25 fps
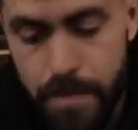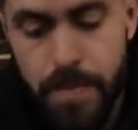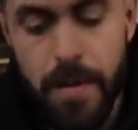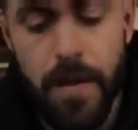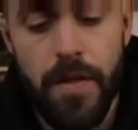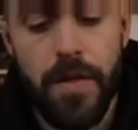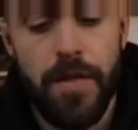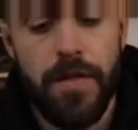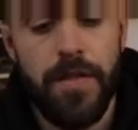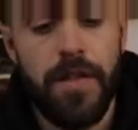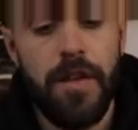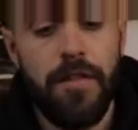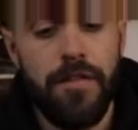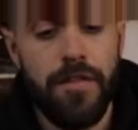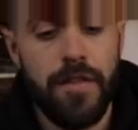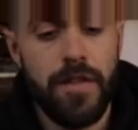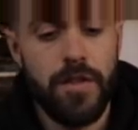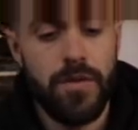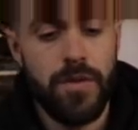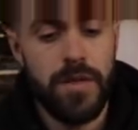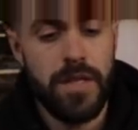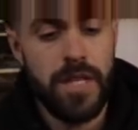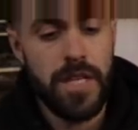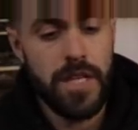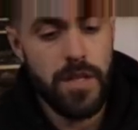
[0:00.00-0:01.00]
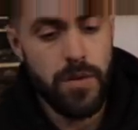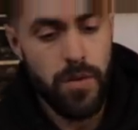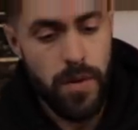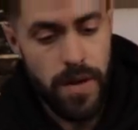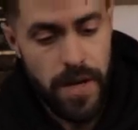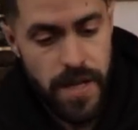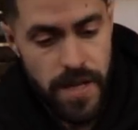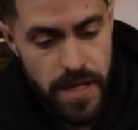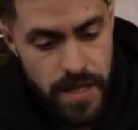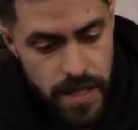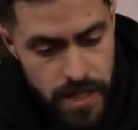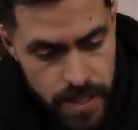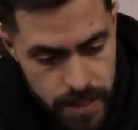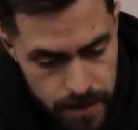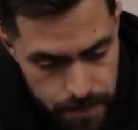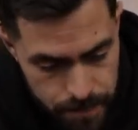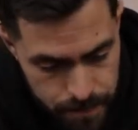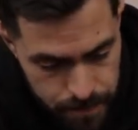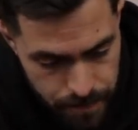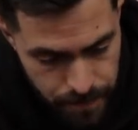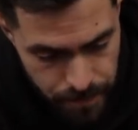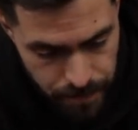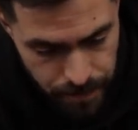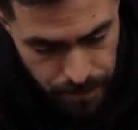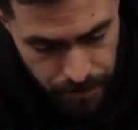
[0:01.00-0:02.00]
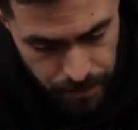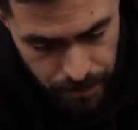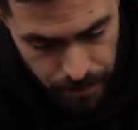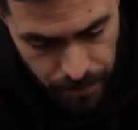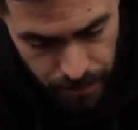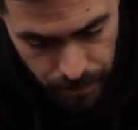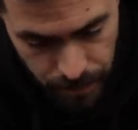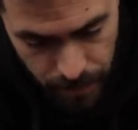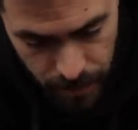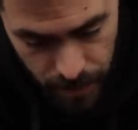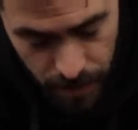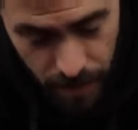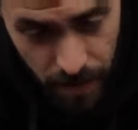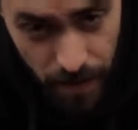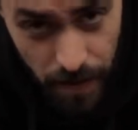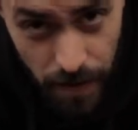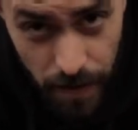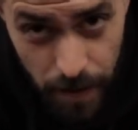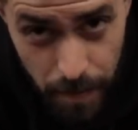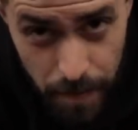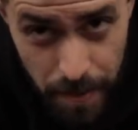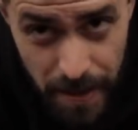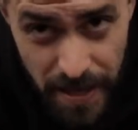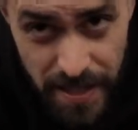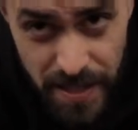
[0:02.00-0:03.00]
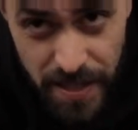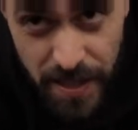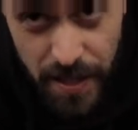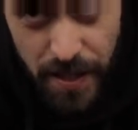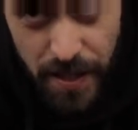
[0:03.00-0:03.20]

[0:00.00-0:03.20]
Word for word: but the difference with this one is, compared to